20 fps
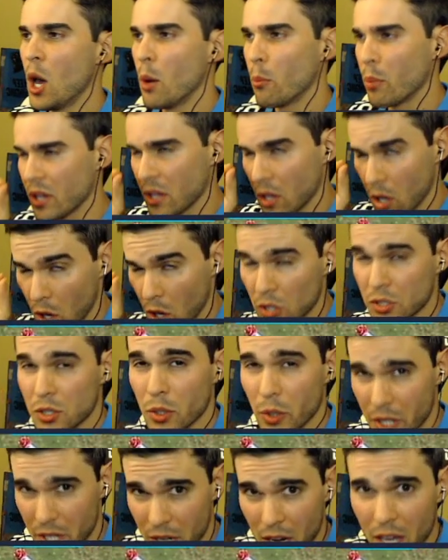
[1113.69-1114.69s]
But also
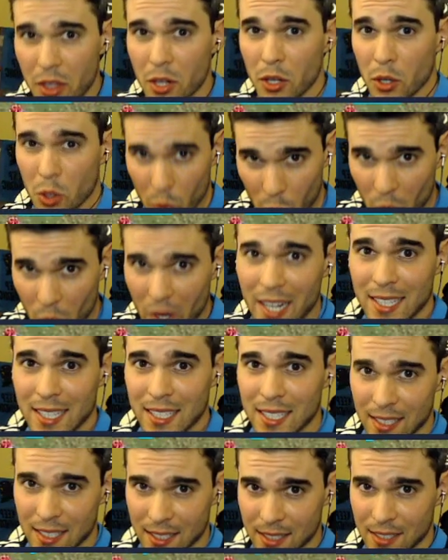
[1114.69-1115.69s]
another
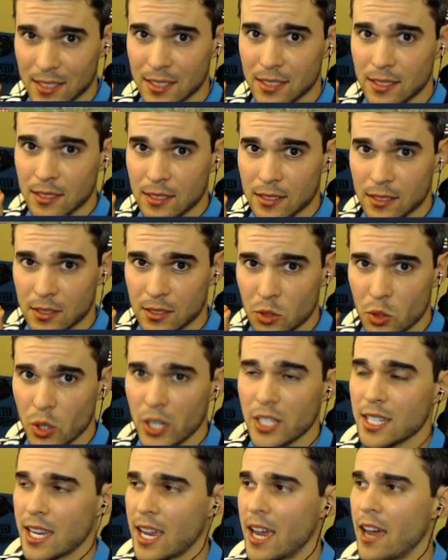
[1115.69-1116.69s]
great
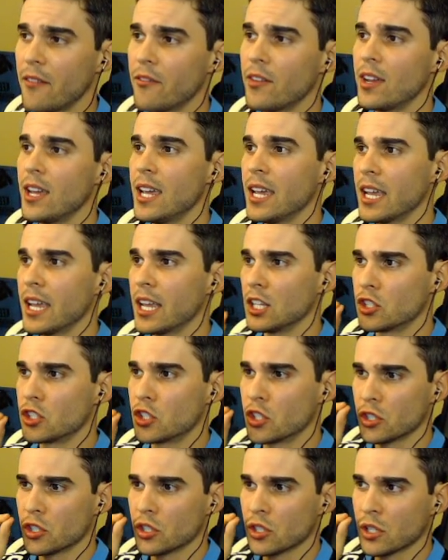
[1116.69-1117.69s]
trait to have is
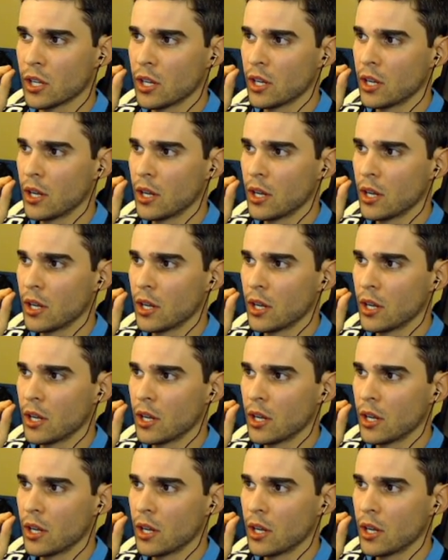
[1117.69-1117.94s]
just